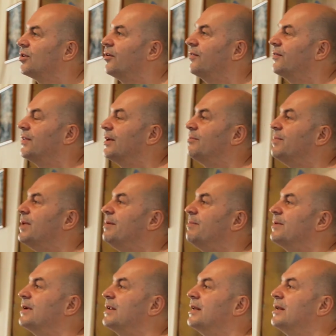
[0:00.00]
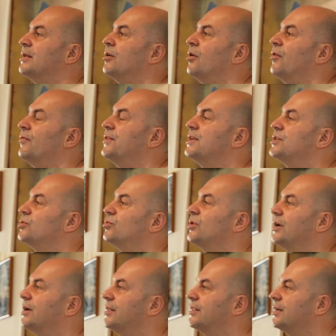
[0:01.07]
of the people of this
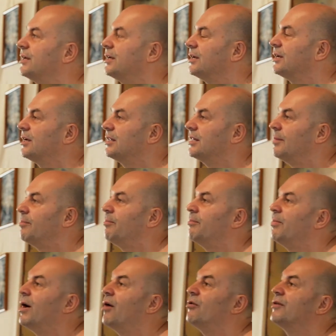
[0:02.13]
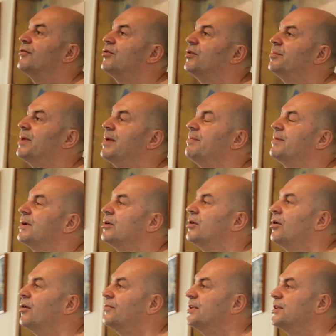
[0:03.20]
world, the powerful people
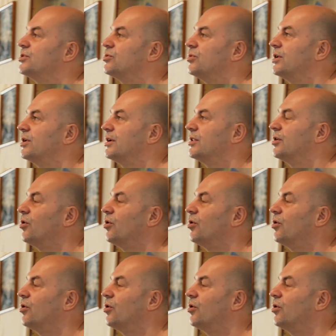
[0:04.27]
of this world,